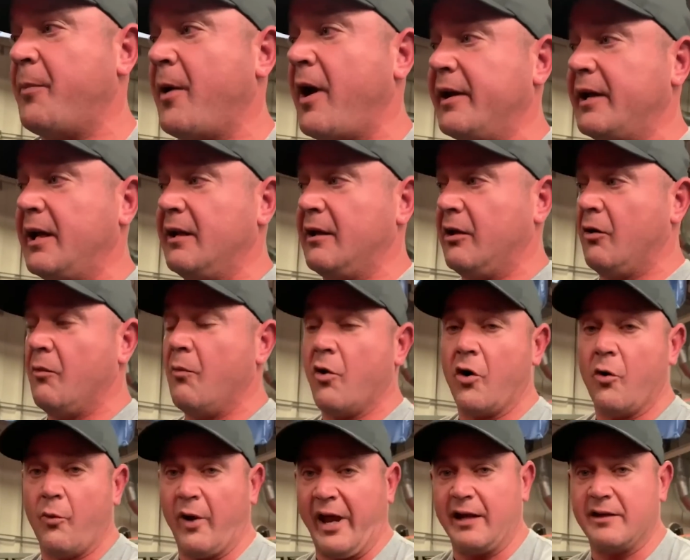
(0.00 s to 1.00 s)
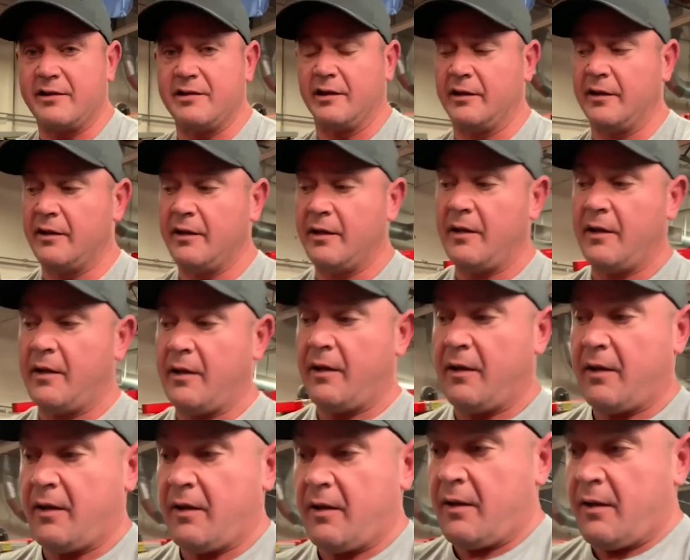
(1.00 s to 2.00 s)
I probably need a little more weight to,
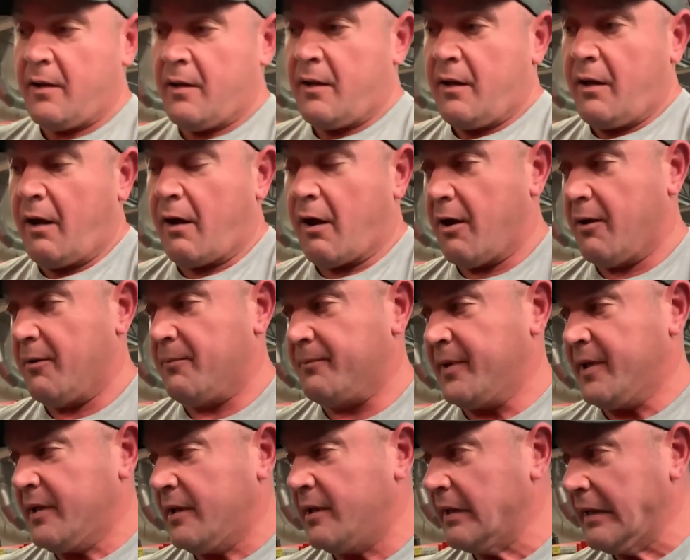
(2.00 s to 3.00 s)
um,